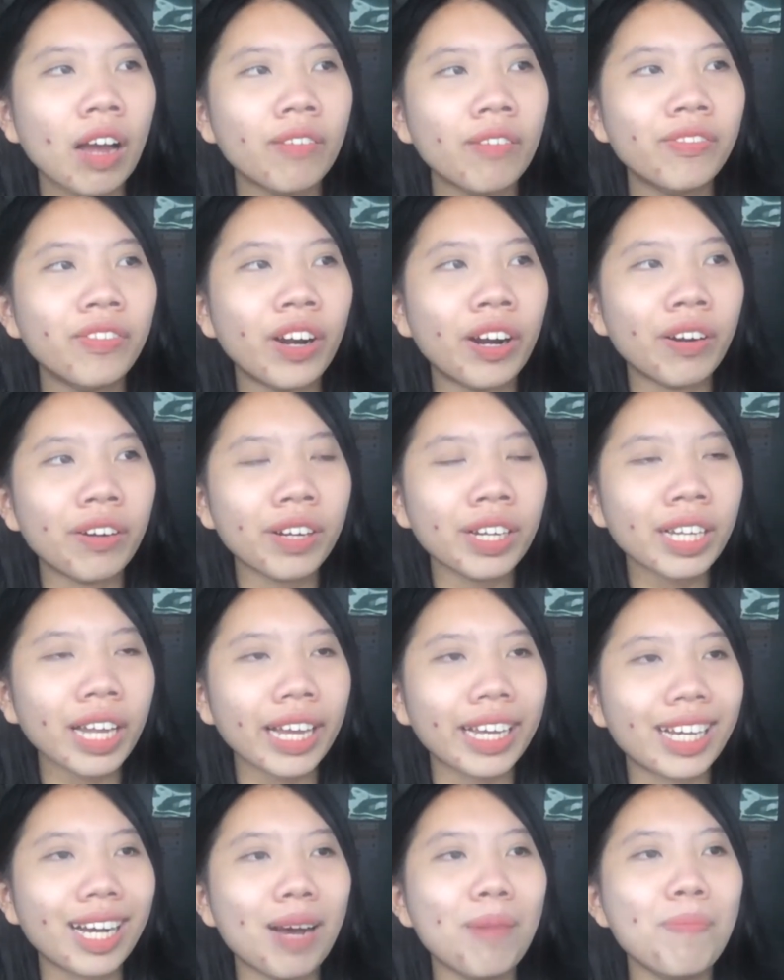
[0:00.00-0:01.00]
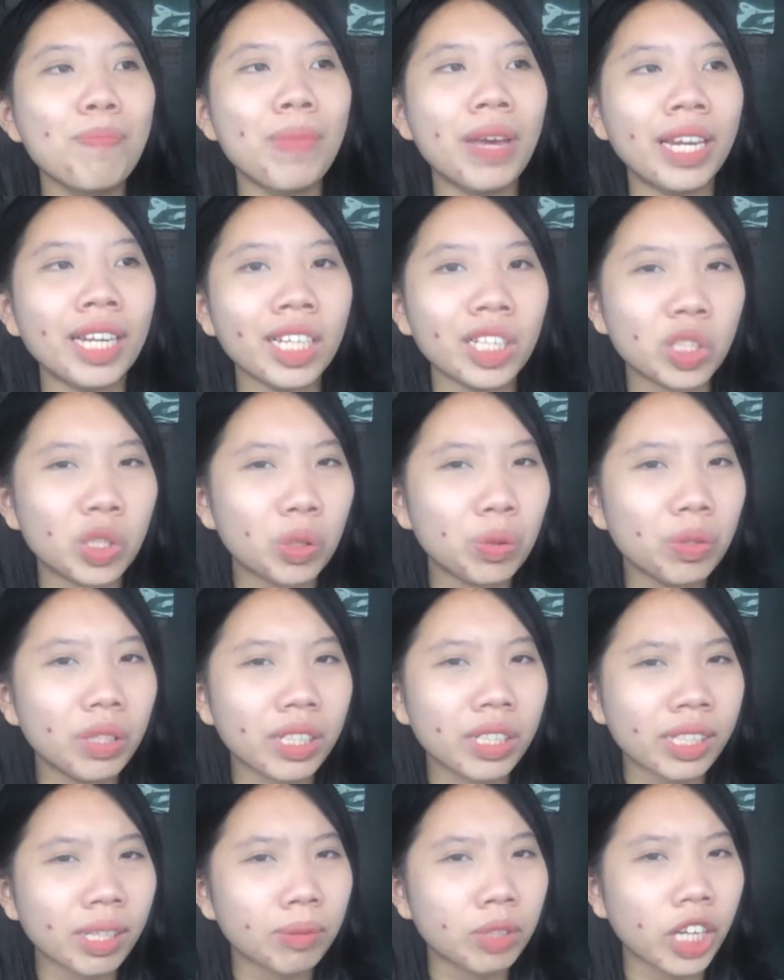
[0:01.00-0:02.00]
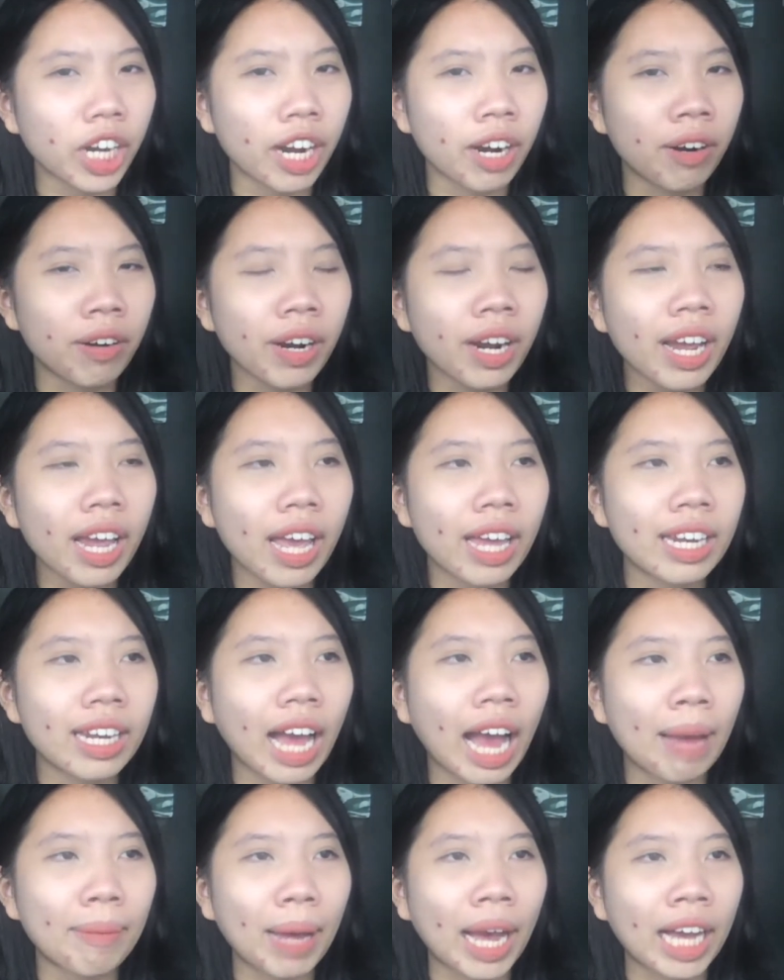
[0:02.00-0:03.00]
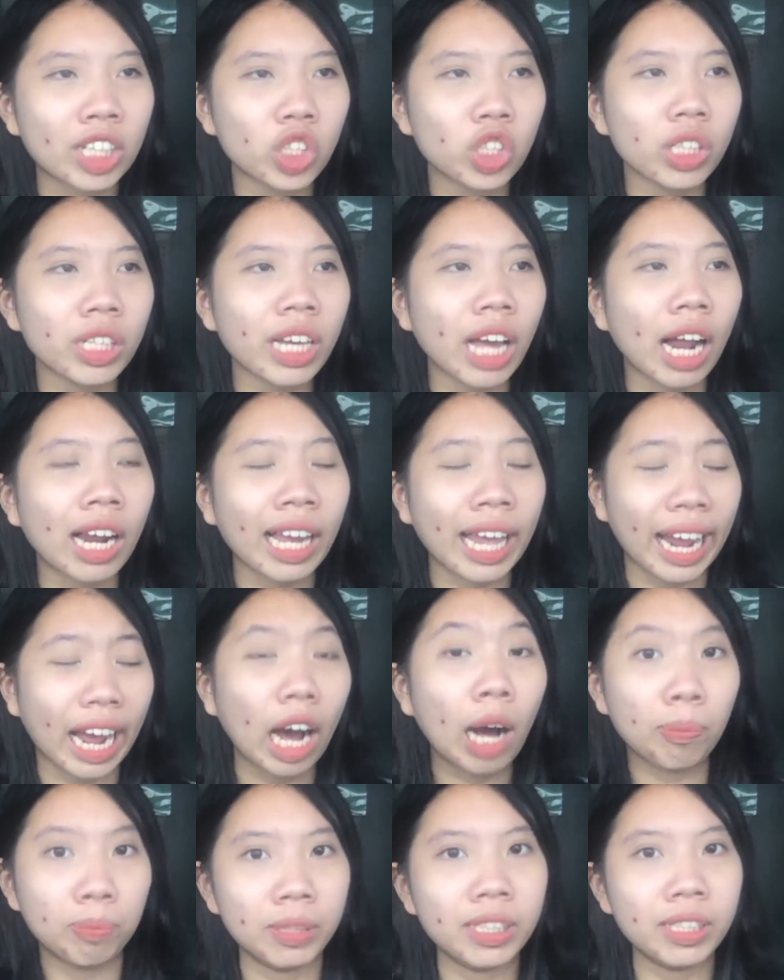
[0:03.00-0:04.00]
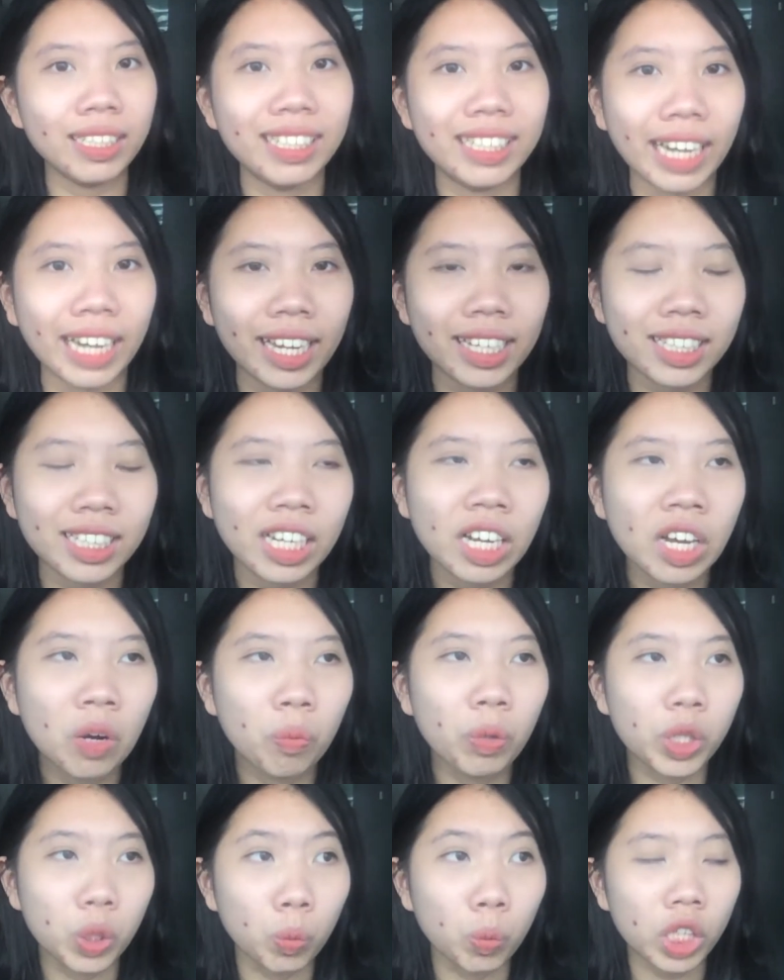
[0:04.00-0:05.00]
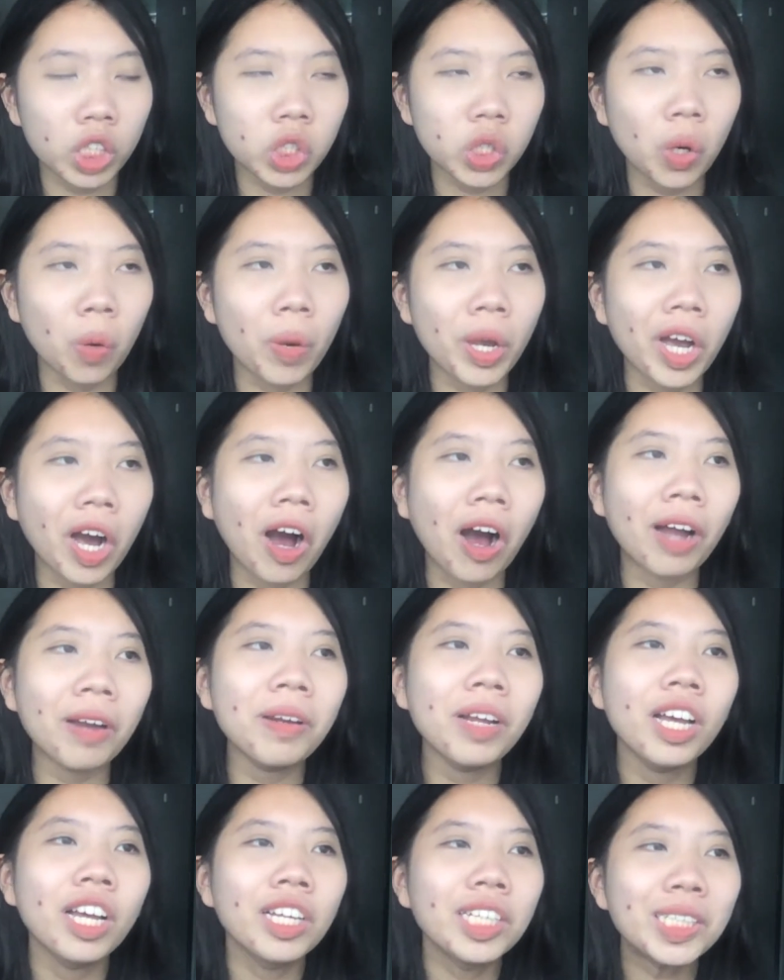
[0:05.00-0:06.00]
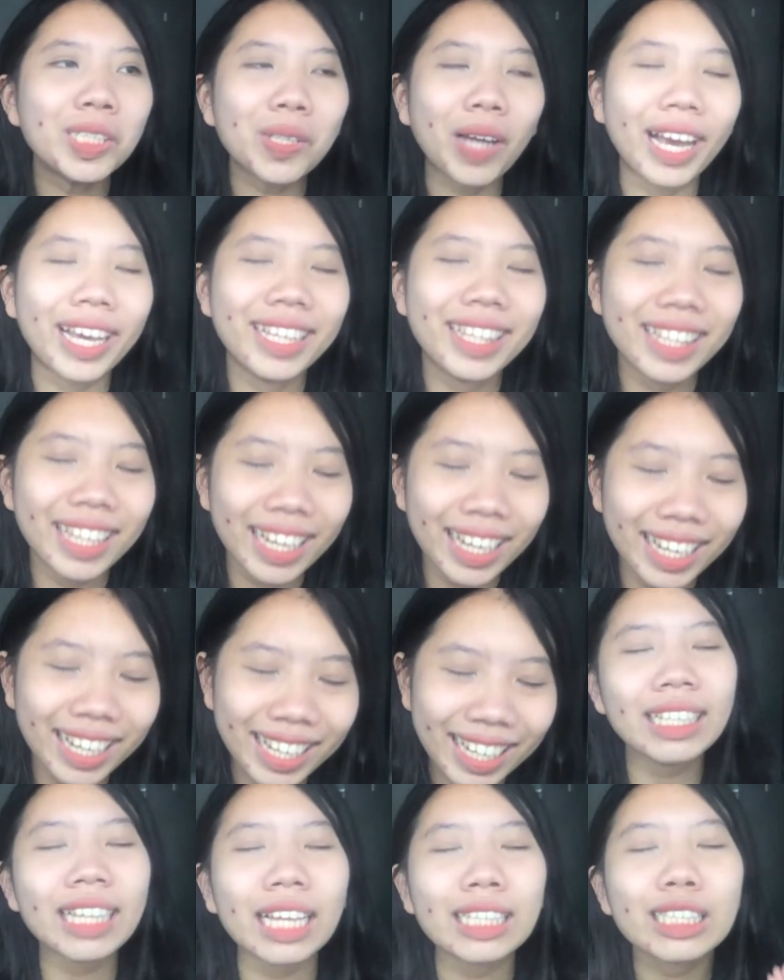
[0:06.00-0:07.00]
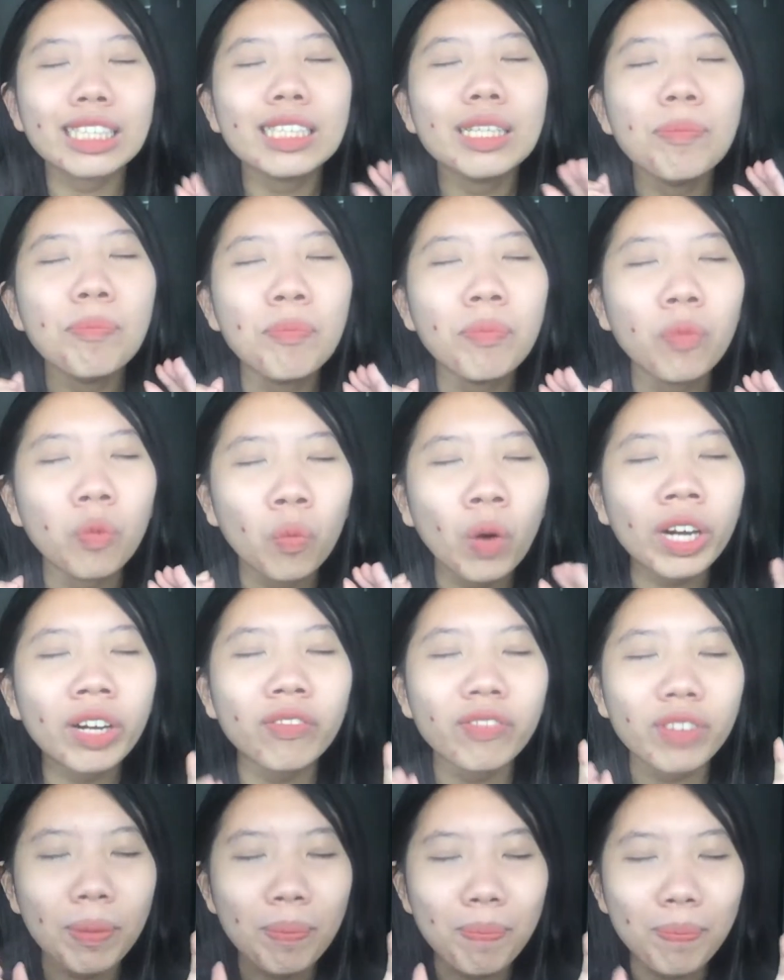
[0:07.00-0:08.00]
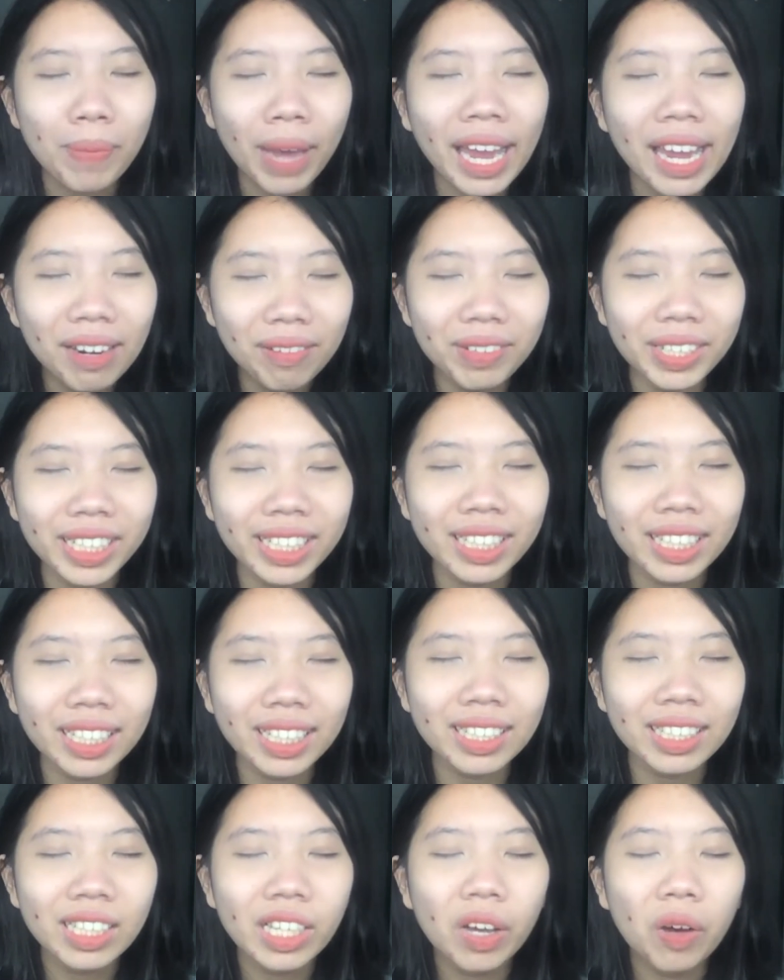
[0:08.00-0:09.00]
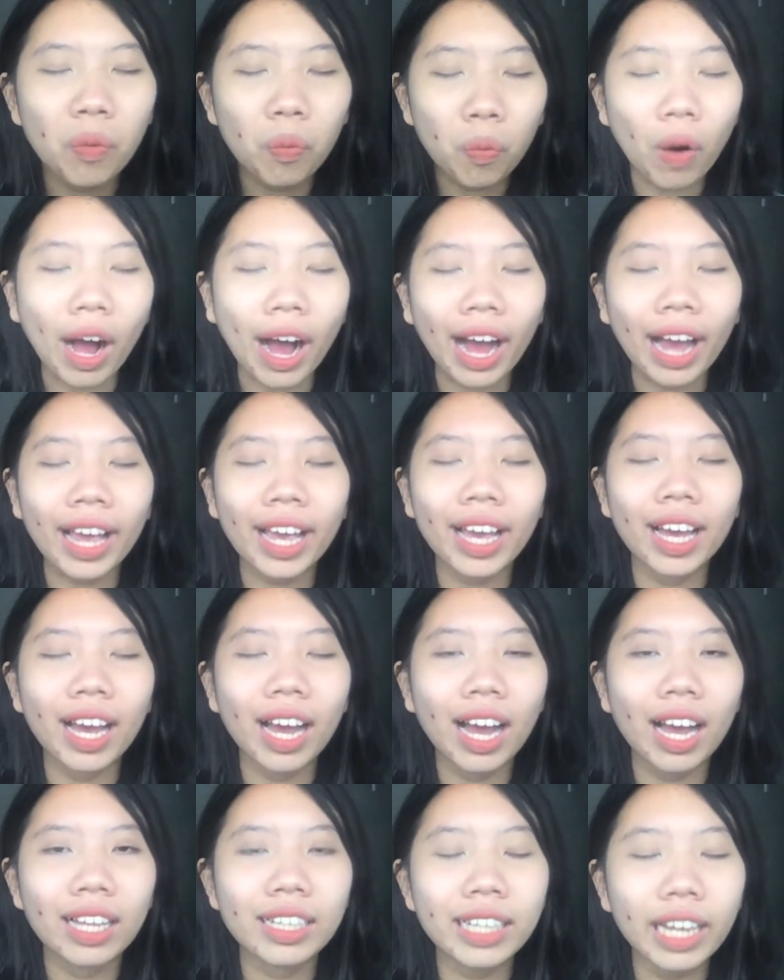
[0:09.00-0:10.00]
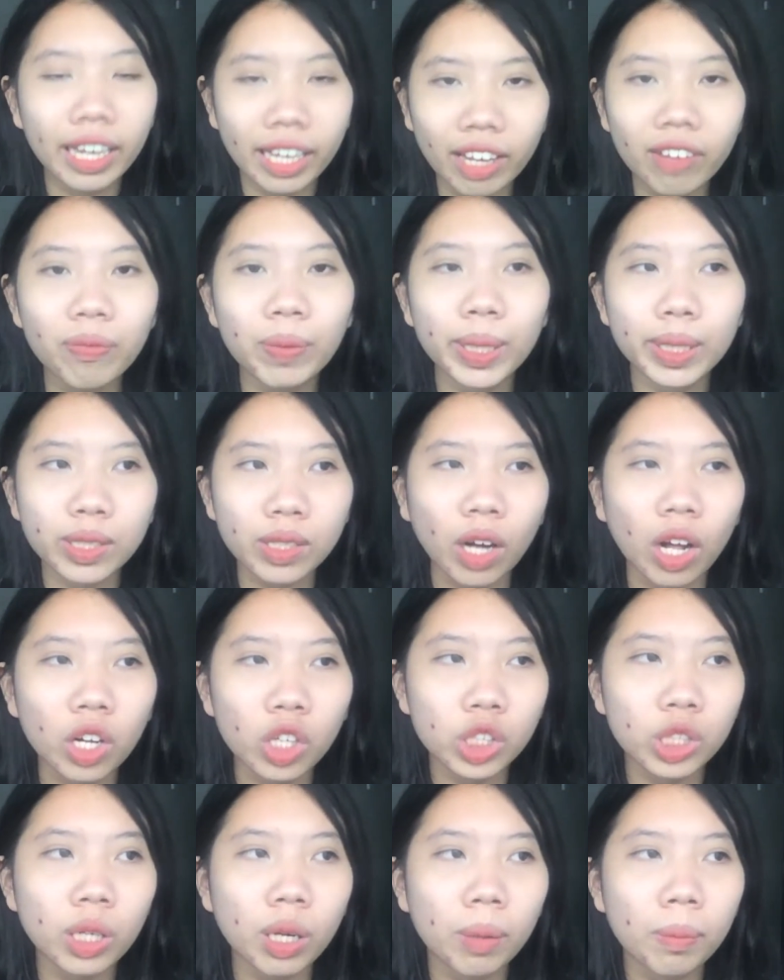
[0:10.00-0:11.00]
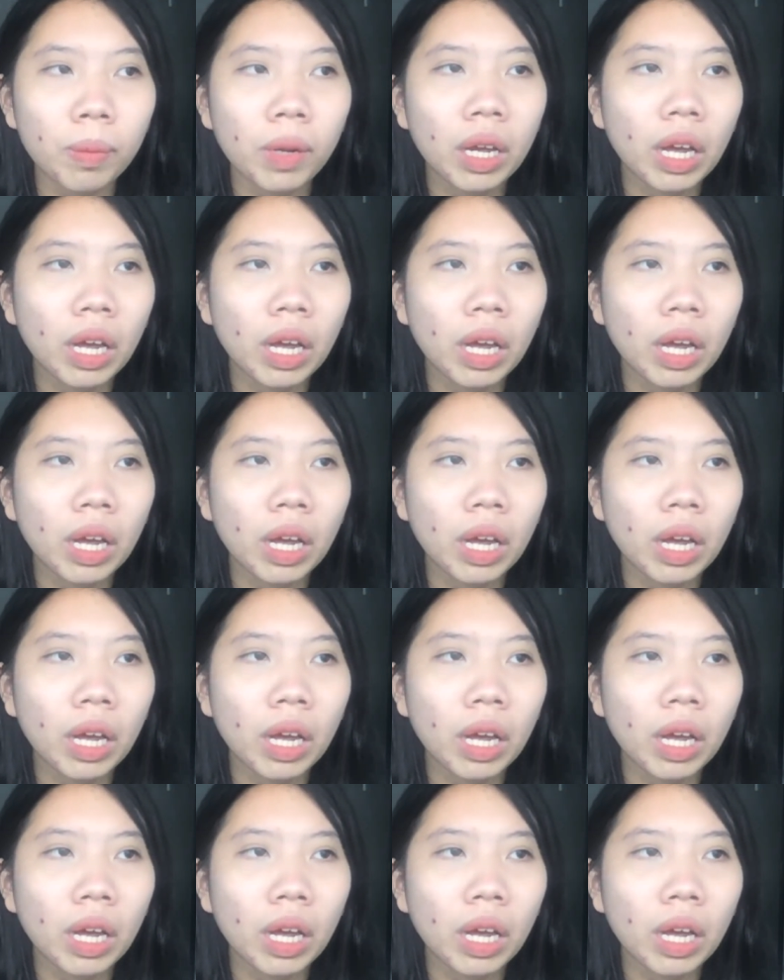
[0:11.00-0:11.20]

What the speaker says: very like committed to this subject area and I'm actually like up to date with what's going on. So I think that's one of the main reasons why they gave me a scholarship